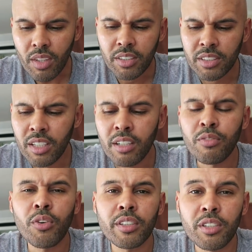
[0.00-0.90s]
and she's looking
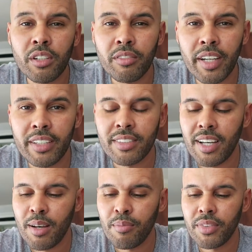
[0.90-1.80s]
forward to your advice.
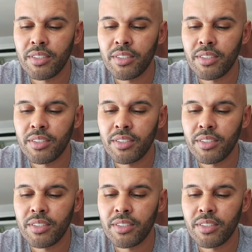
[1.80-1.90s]
Um,